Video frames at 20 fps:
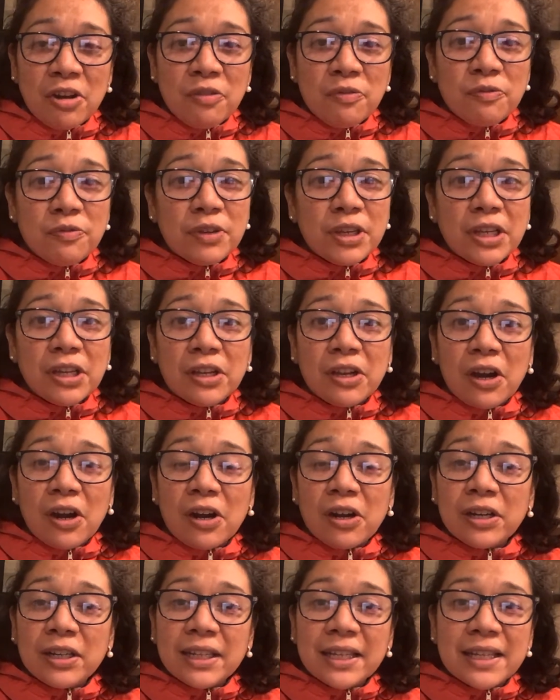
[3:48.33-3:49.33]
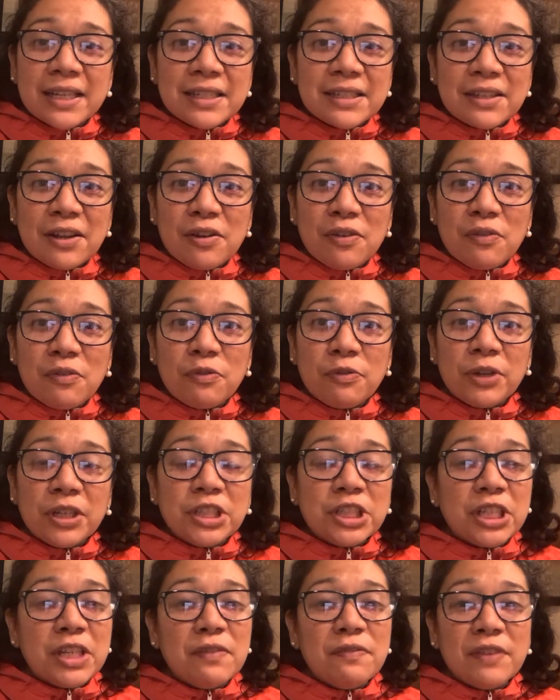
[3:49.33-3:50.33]
regardless of
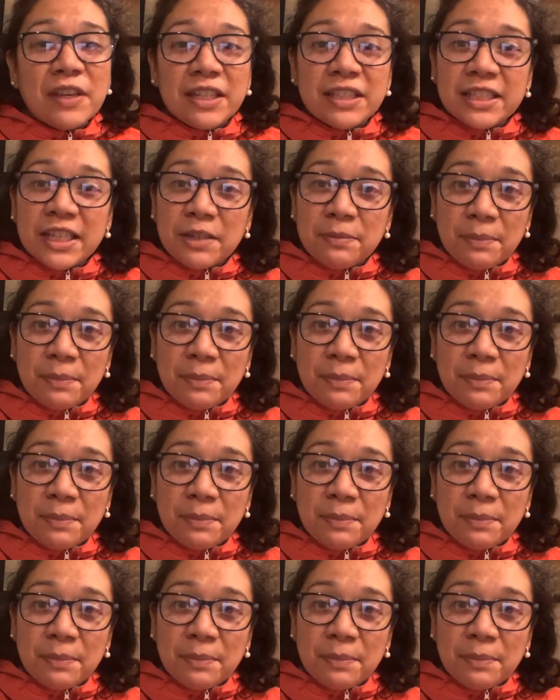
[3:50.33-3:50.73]
which event it